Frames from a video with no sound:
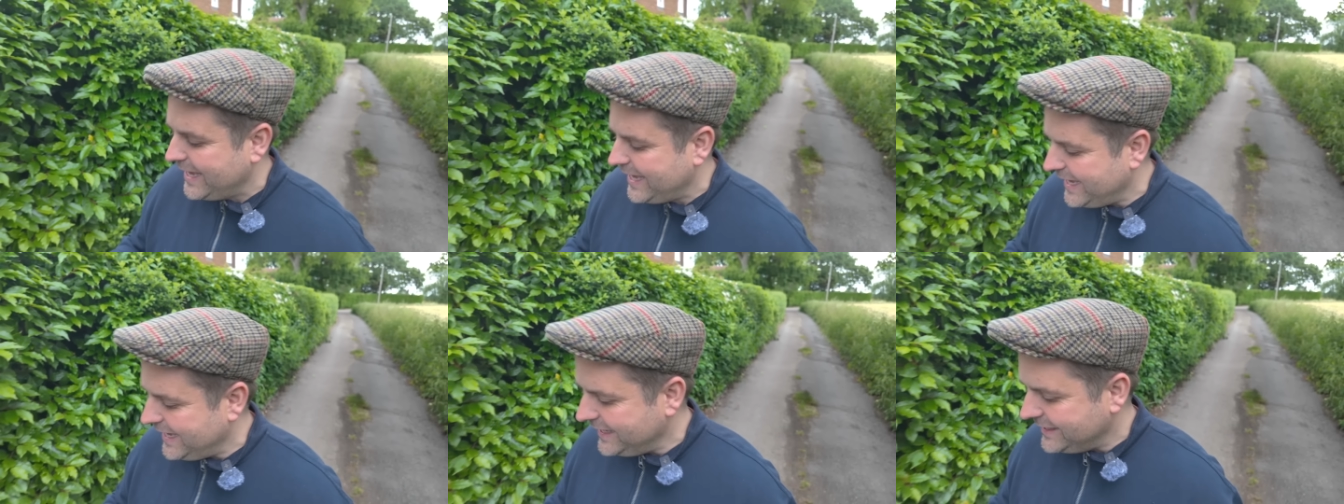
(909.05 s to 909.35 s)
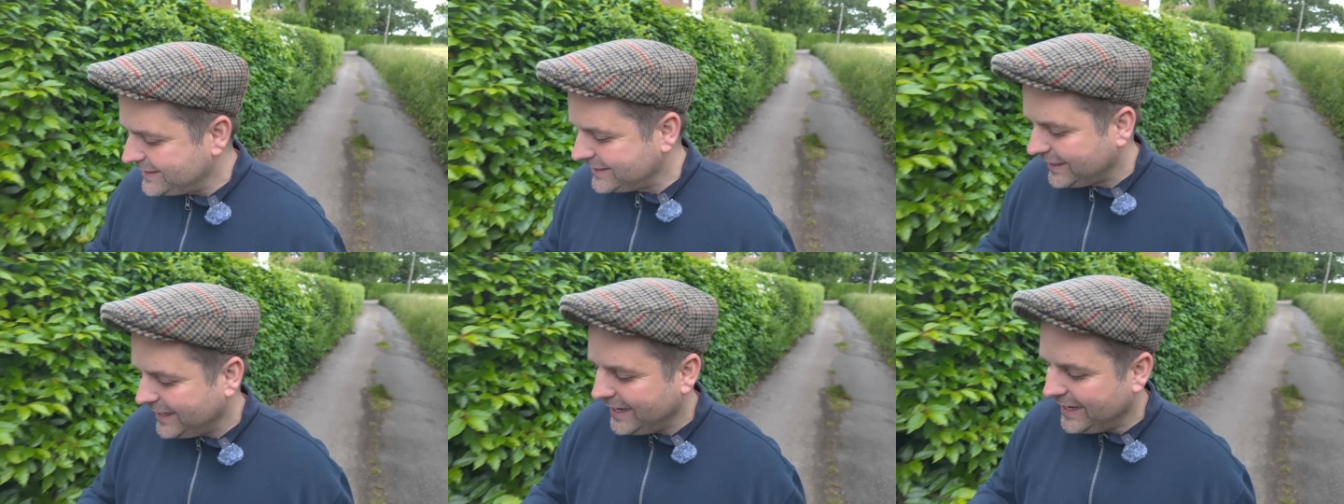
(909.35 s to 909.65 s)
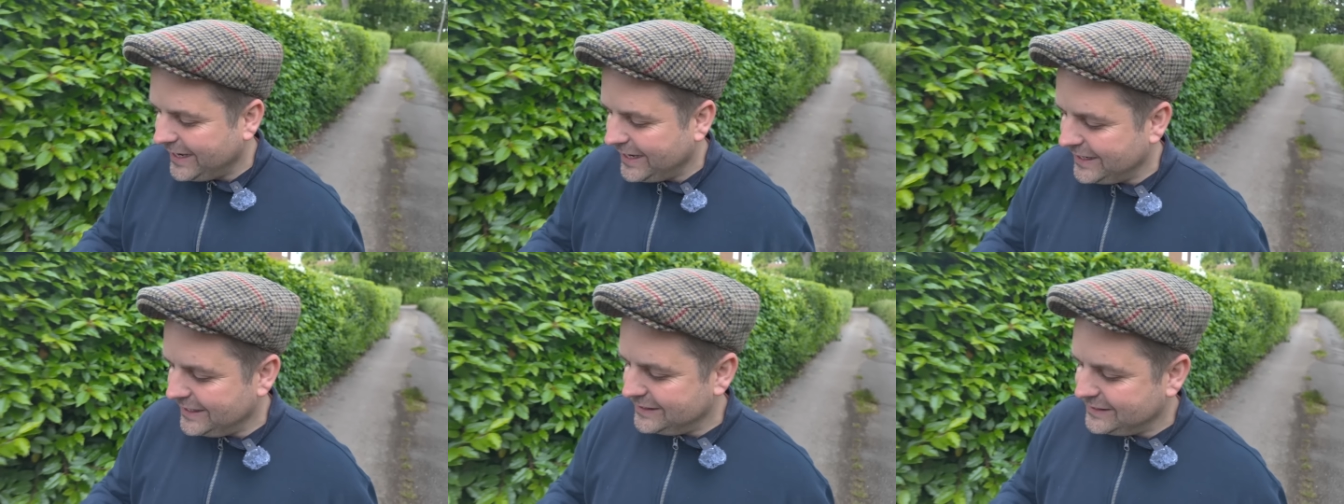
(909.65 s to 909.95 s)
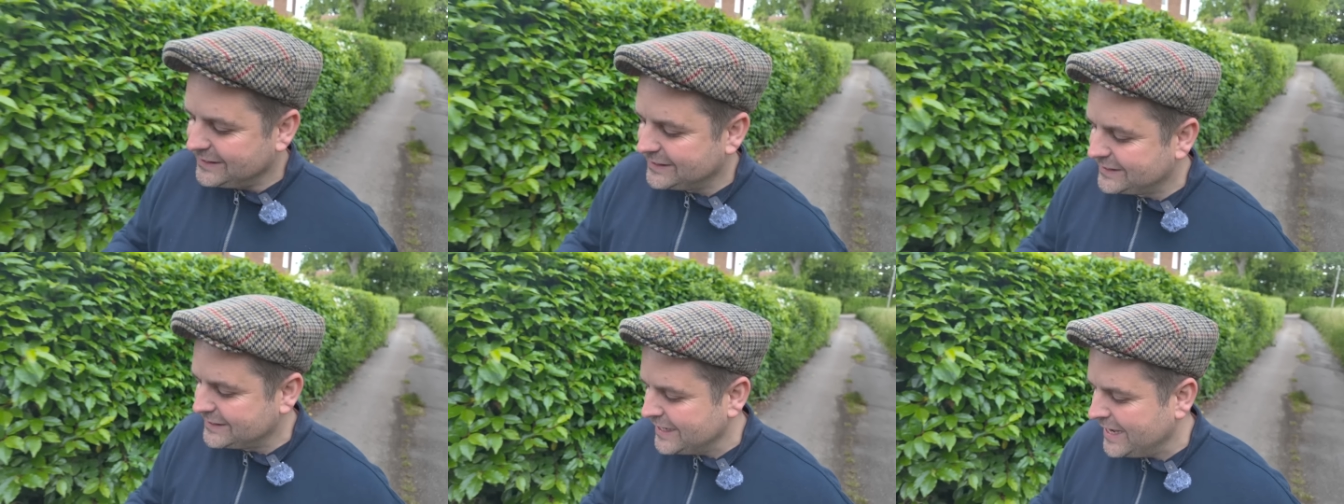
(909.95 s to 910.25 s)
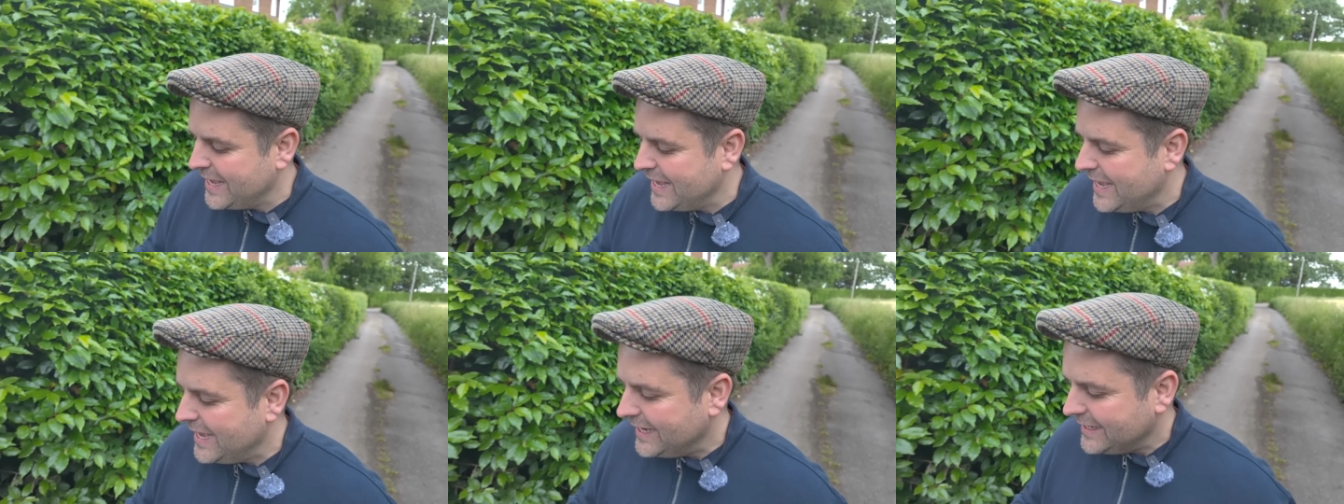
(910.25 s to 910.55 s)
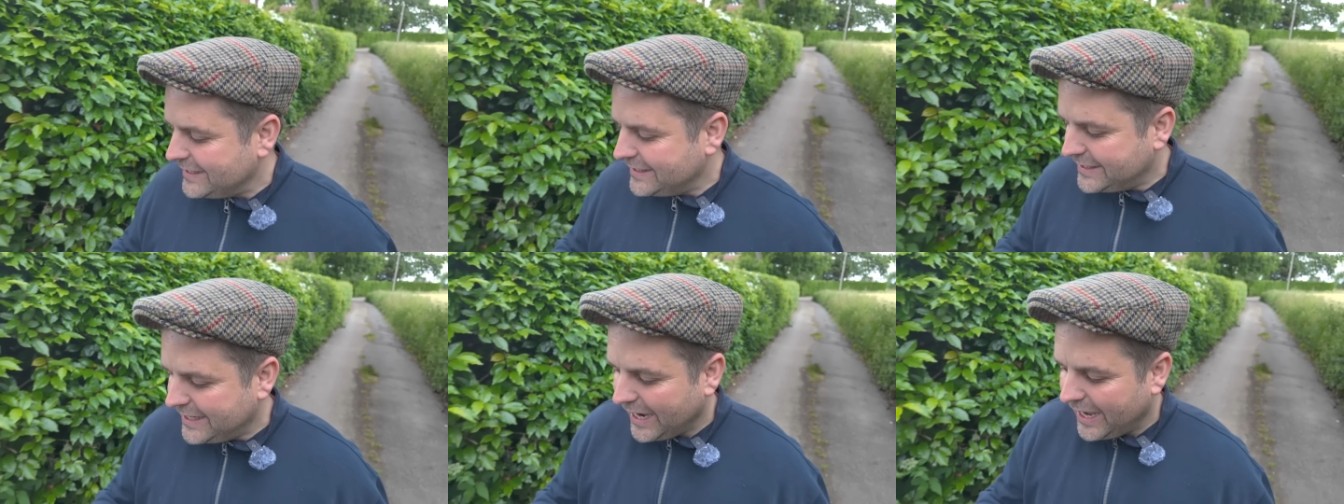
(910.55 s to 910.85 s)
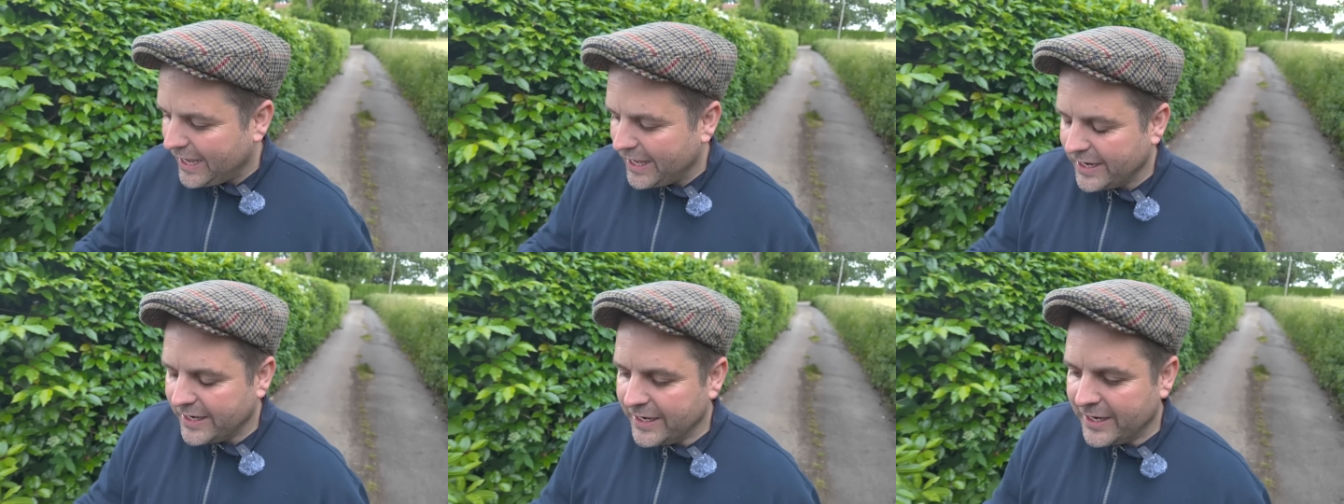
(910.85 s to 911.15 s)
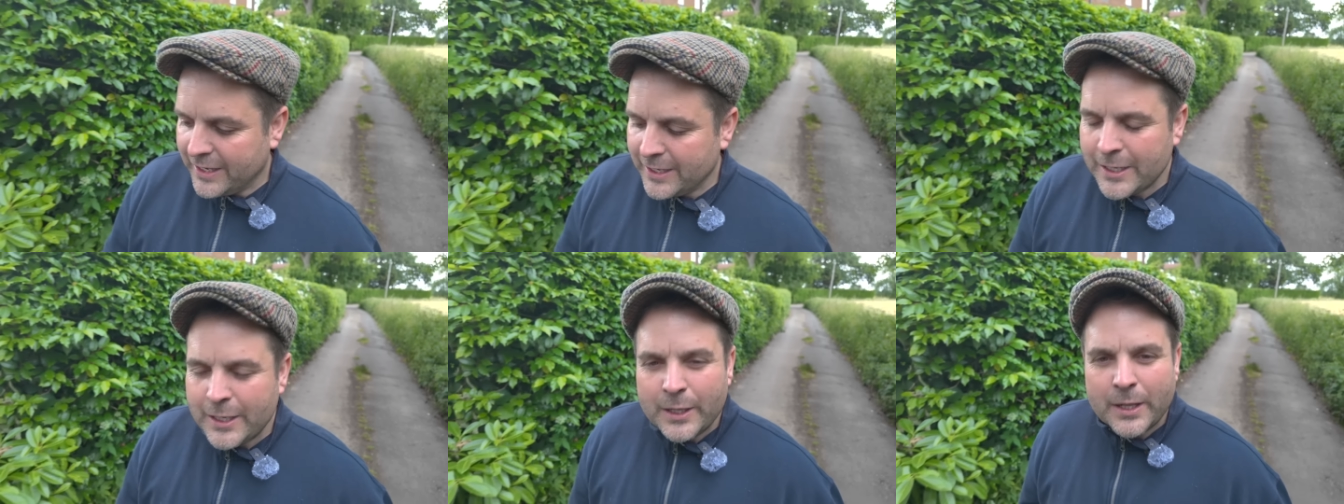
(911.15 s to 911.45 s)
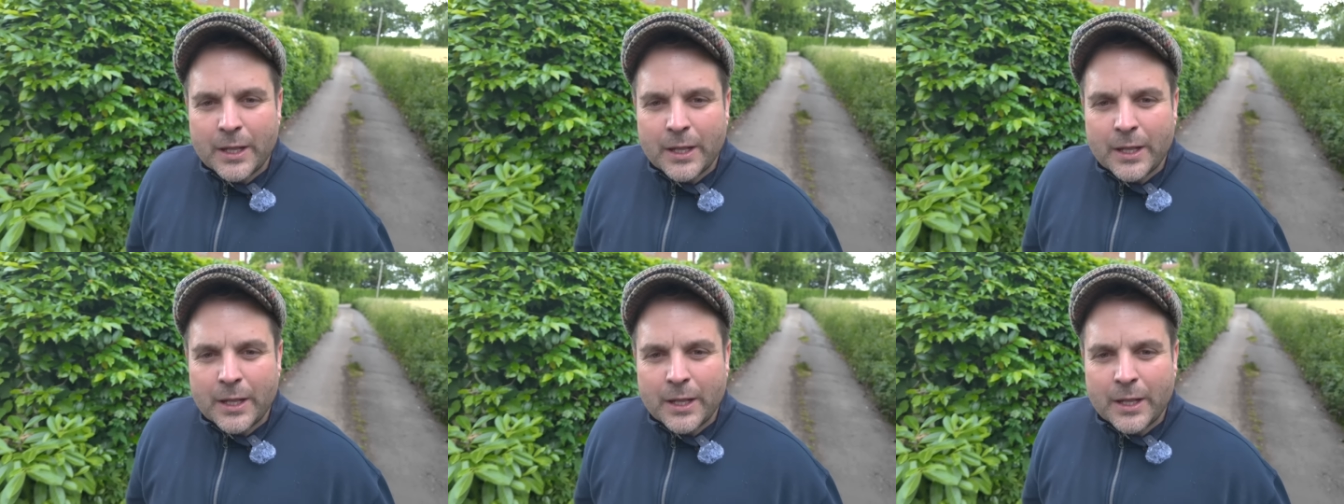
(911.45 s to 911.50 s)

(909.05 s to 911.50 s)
it is done.